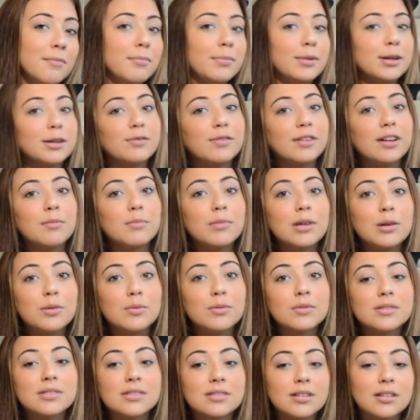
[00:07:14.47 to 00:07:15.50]
my family
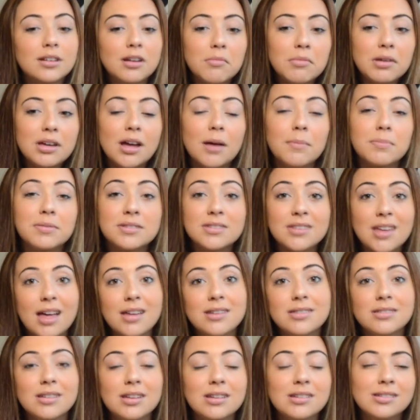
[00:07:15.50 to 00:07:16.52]
was gonna be
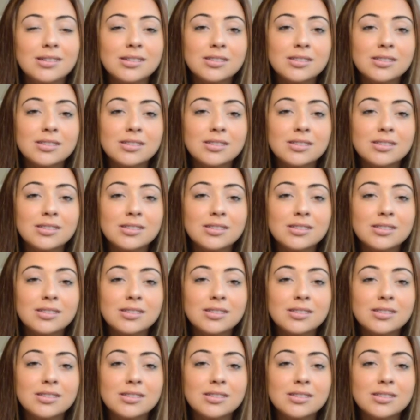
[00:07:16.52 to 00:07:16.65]
upset and